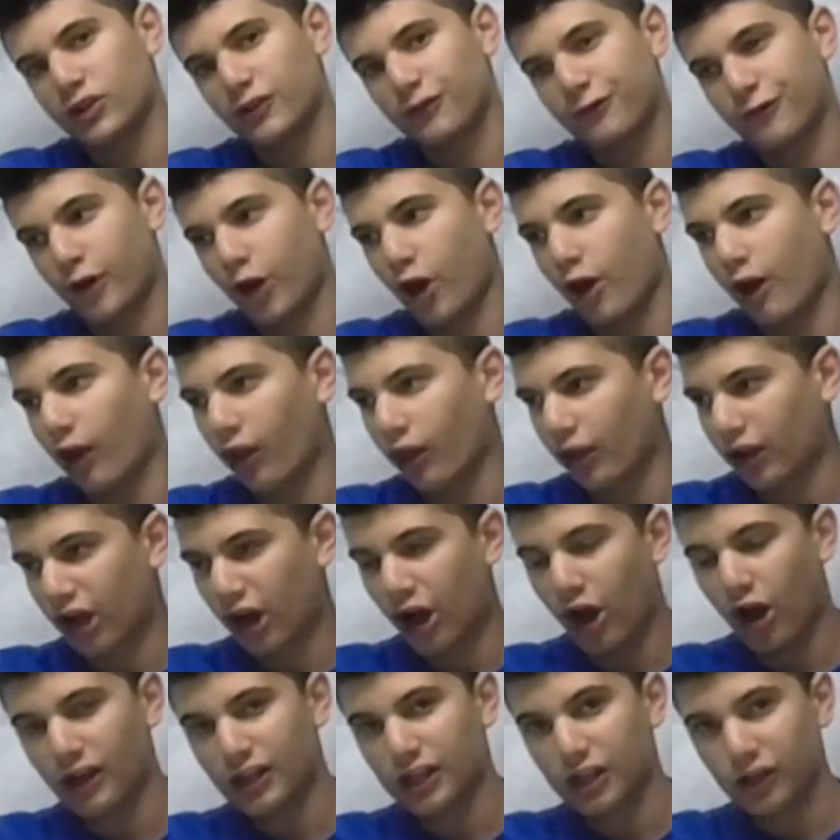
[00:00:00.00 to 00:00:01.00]
recorder for
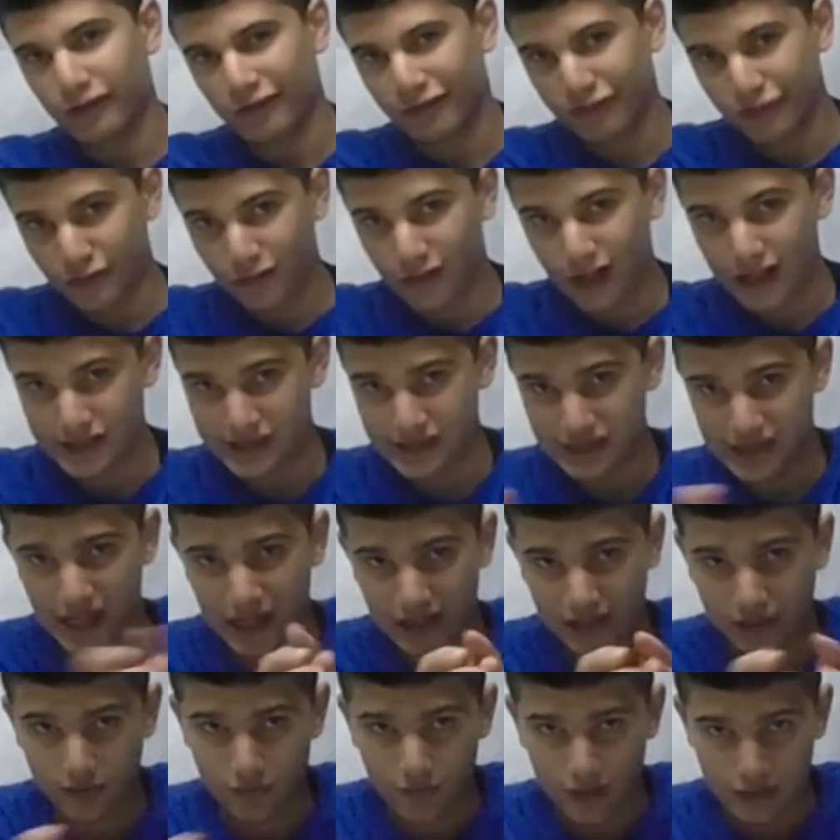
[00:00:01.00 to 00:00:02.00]
all our audio for
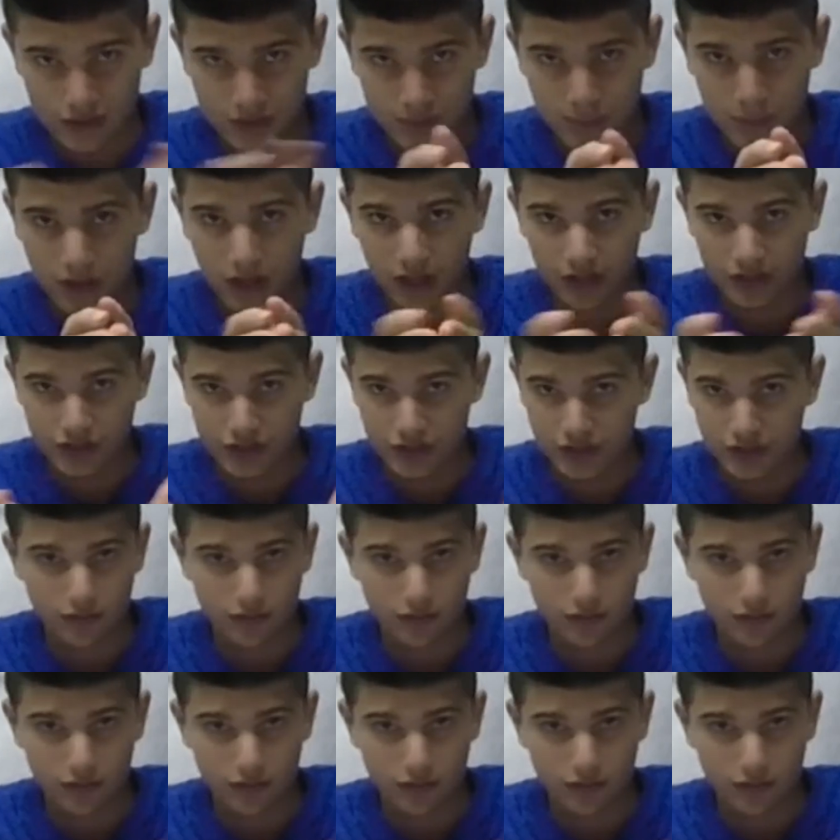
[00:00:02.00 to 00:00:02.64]
REKS Tech and REKS